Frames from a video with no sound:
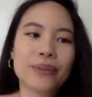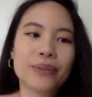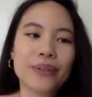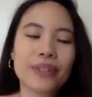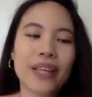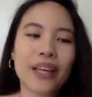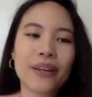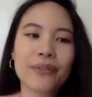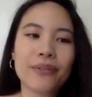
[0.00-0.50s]

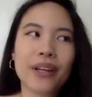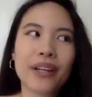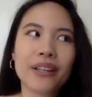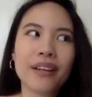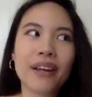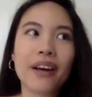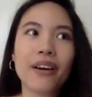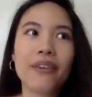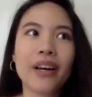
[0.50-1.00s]
Yeah, right
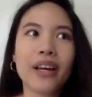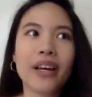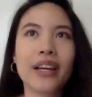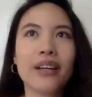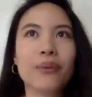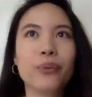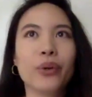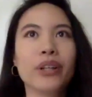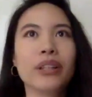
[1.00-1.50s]
now
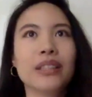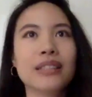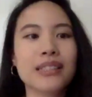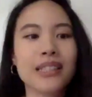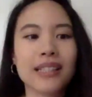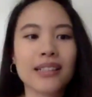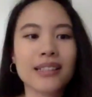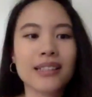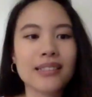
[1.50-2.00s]
I work in
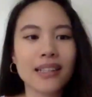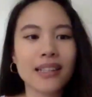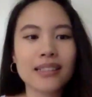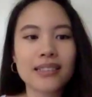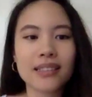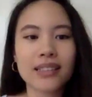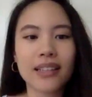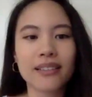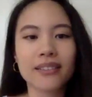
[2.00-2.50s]
data
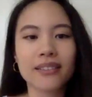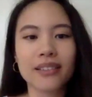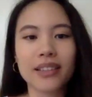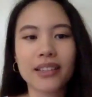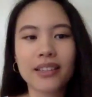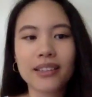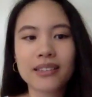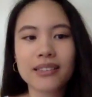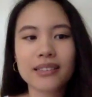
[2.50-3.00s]
science and
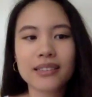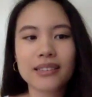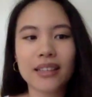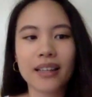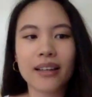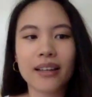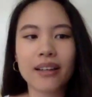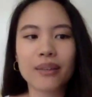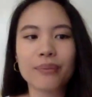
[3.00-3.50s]
analytics.
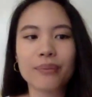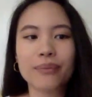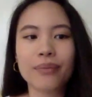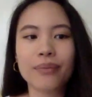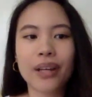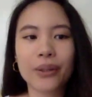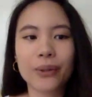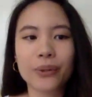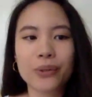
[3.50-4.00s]

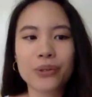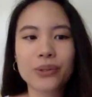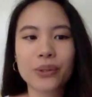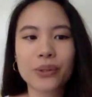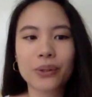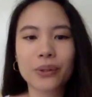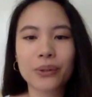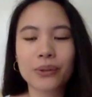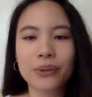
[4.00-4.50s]
I
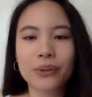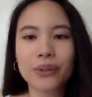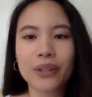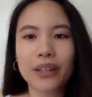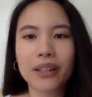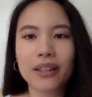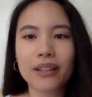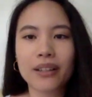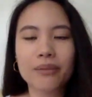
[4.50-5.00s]
also
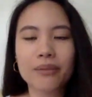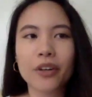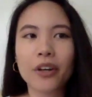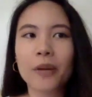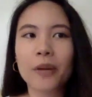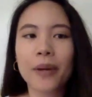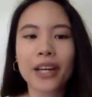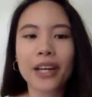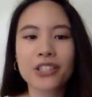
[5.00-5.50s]
am
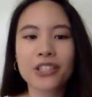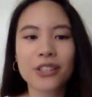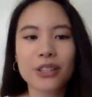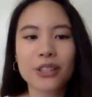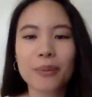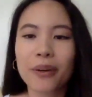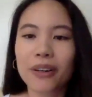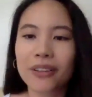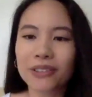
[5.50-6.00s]
very
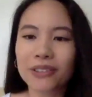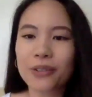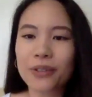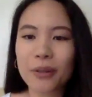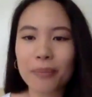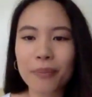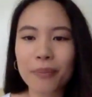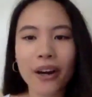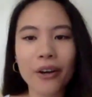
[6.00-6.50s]
passionate about
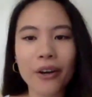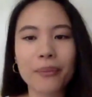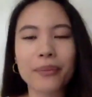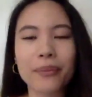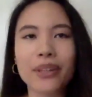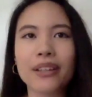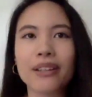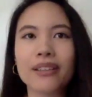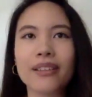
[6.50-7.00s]
youth
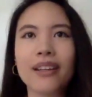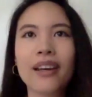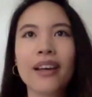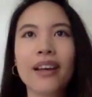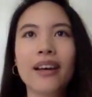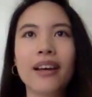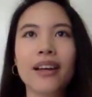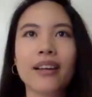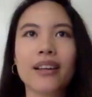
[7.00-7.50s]
empowerment,
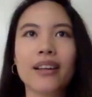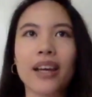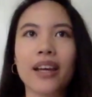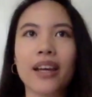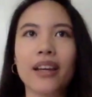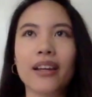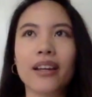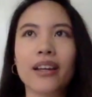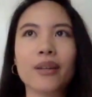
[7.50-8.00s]
and
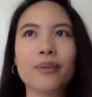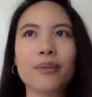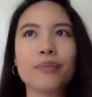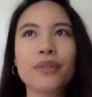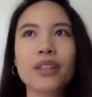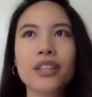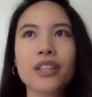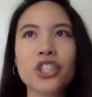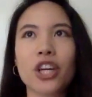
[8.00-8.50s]
I
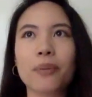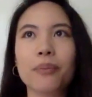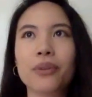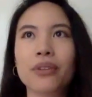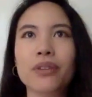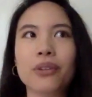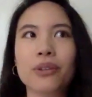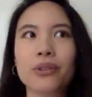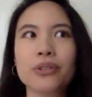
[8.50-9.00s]

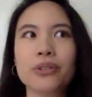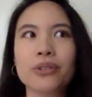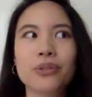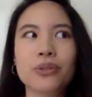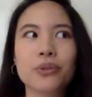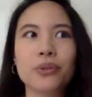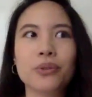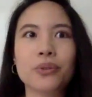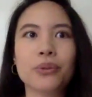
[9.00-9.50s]
champion
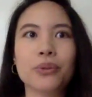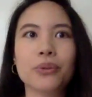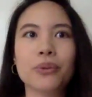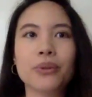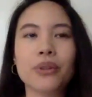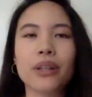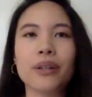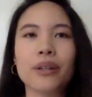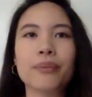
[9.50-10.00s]
those
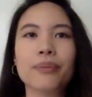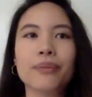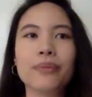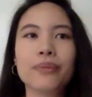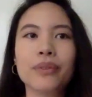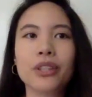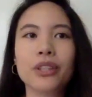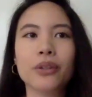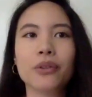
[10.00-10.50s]
through
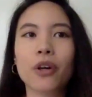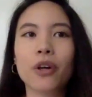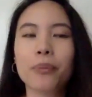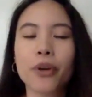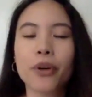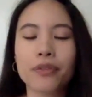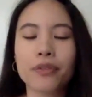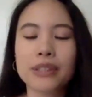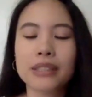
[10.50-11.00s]

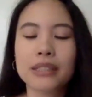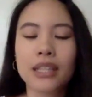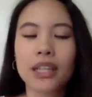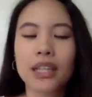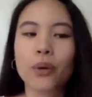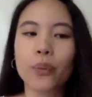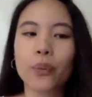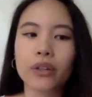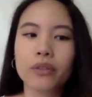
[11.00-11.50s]
nonprofits that
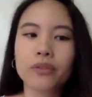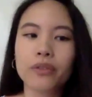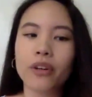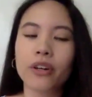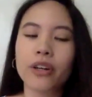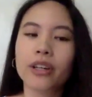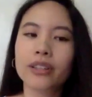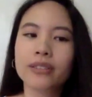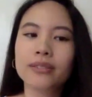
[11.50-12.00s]
I work
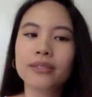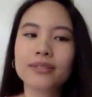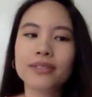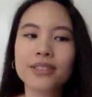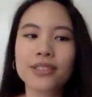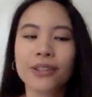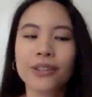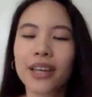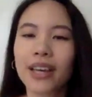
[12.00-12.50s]
for.
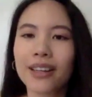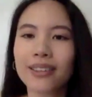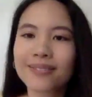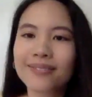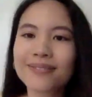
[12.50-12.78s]
So yeah.